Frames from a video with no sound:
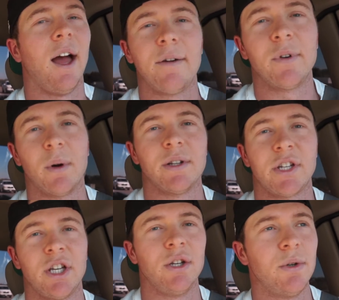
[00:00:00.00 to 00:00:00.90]
everyone's
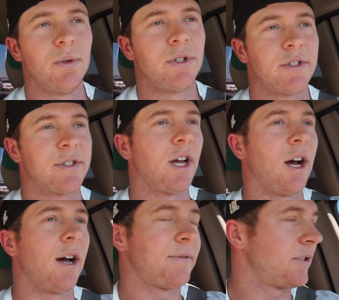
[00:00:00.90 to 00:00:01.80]
huge and
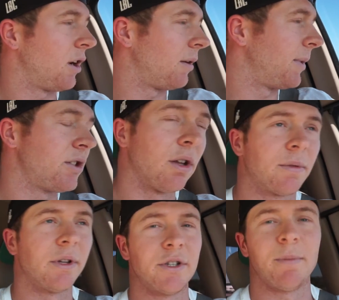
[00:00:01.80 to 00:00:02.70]
stuff, so it makes you look
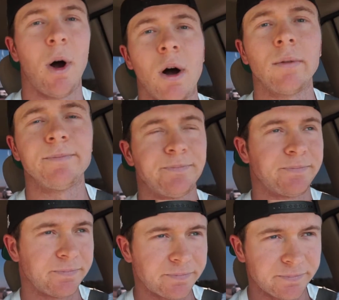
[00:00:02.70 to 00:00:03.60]
really small.
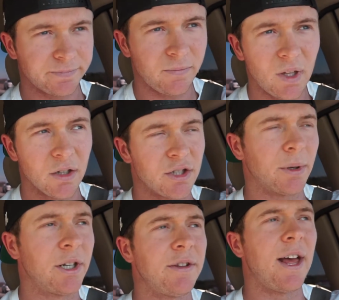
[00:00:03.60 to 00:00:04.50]
So
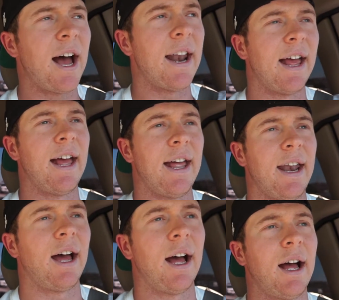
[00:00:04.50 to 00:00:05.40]
we're gonna do that,
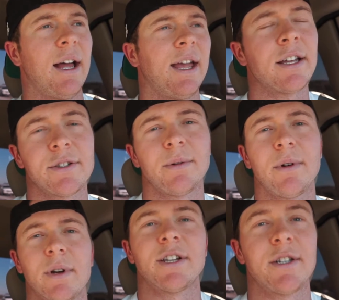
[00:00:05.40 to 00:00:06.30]
and uh, yeah, so
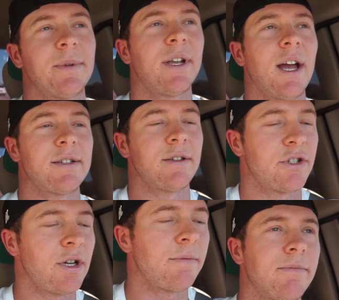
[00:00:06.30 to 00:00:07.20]
we'll catch up with you guys at the
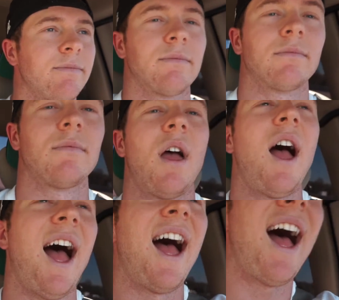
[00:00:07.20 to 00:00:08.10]
gym.
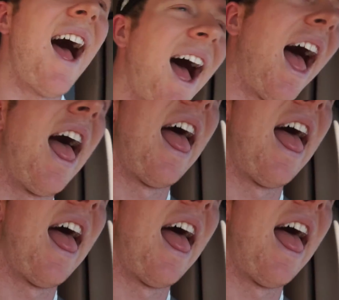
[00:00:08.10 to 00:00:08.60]
Haha! All